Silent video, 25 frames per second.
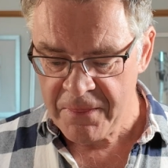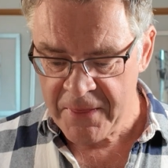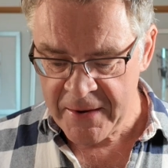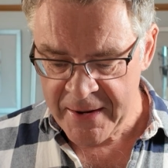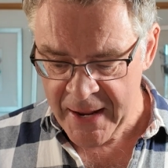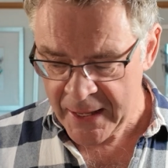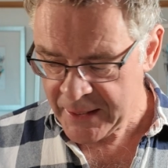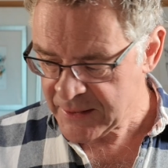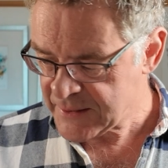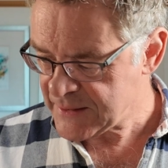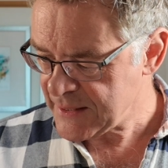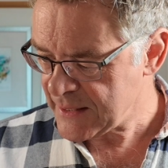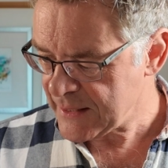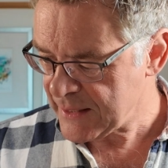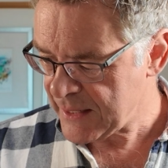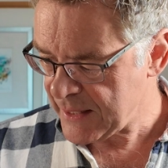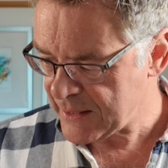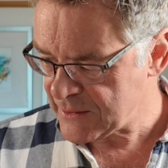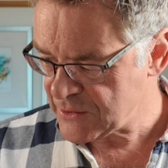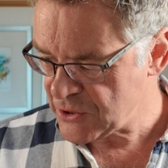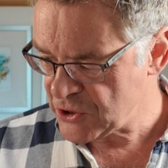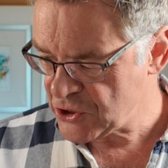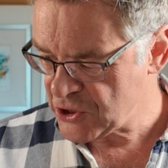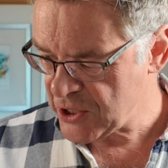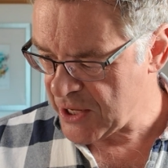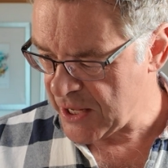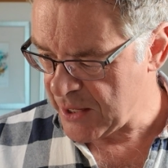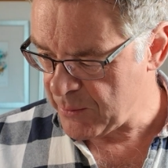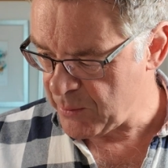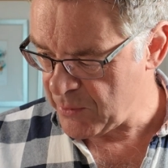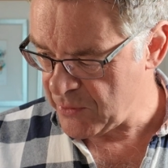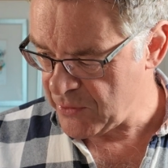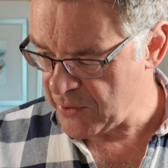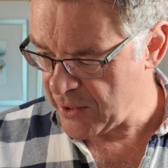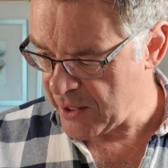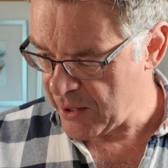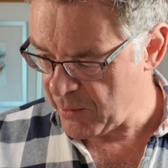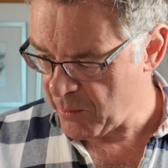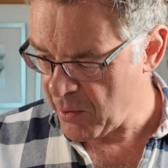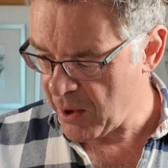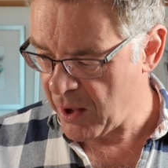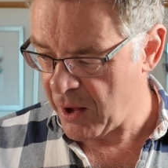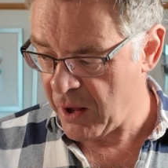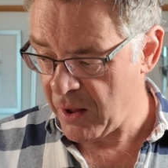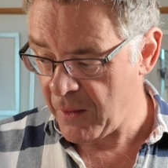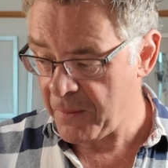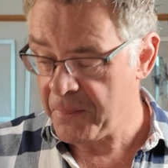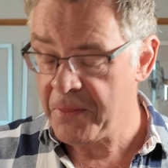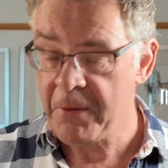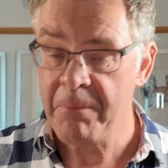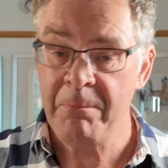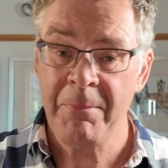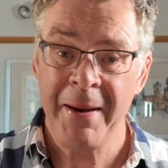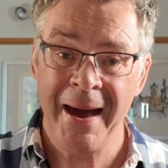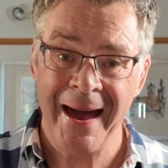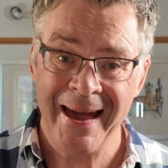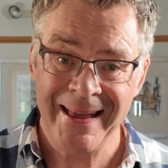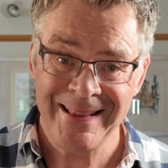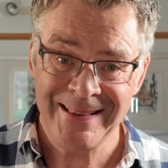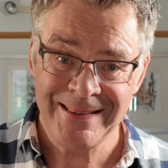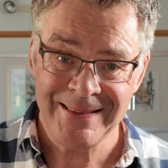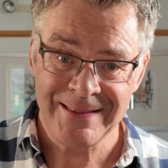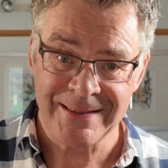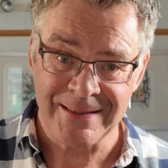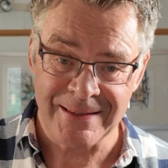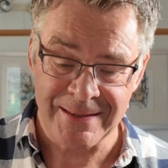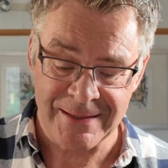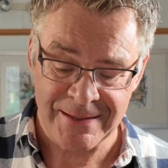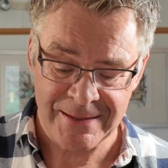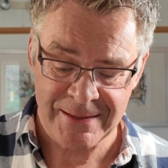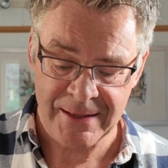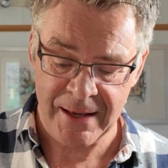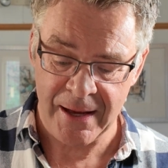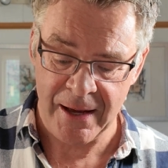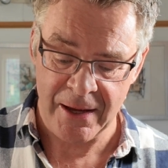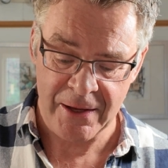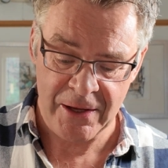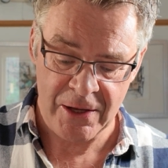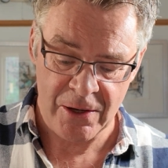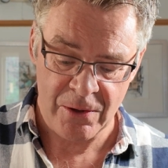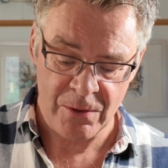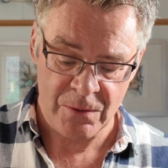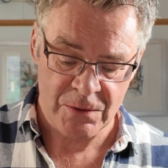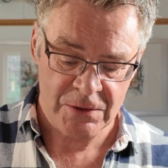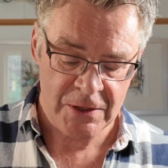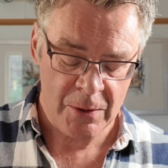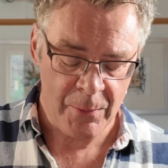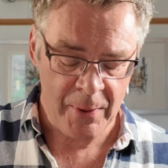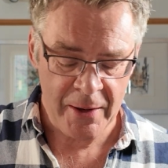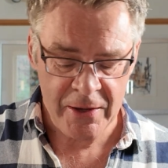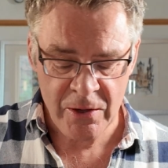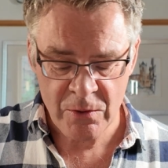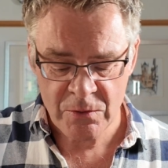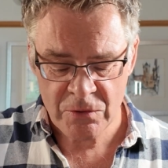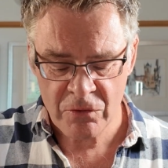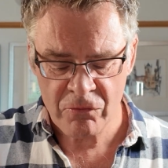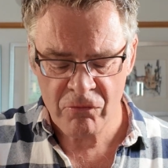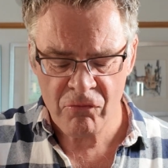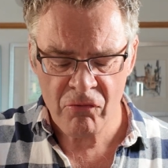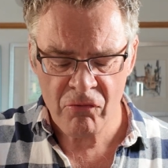The next thing I'd like to share with you are the pens that I use. Now I use a